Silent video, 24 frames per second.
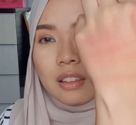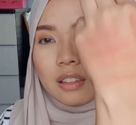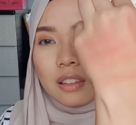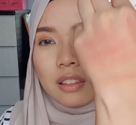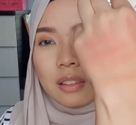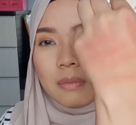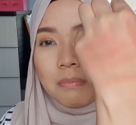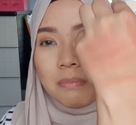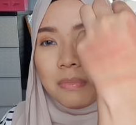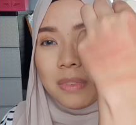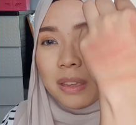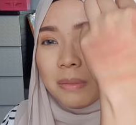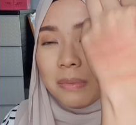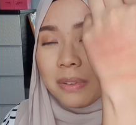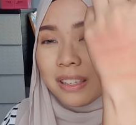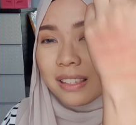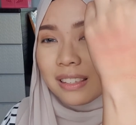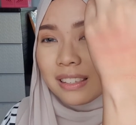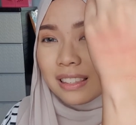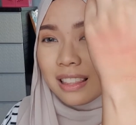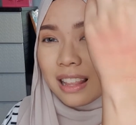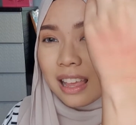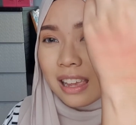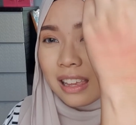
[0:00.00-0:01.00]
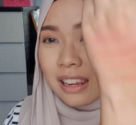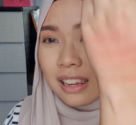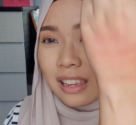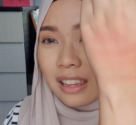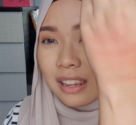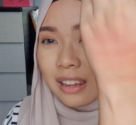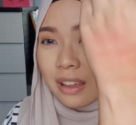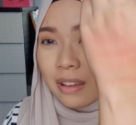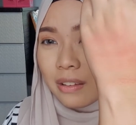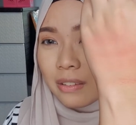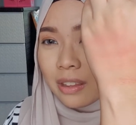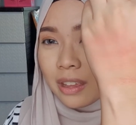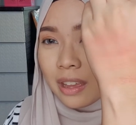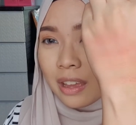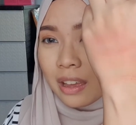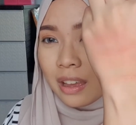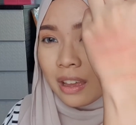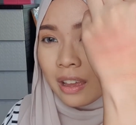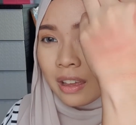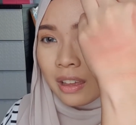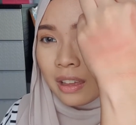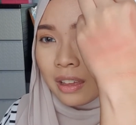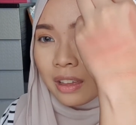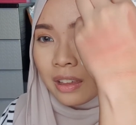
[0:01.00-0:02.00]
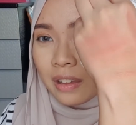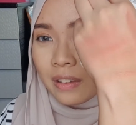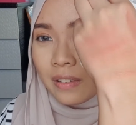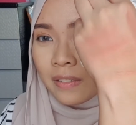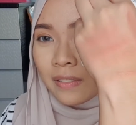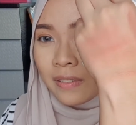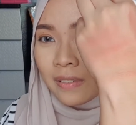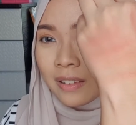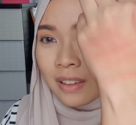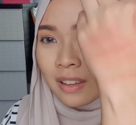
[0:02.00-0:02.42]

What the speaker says: maybe slightly now that I have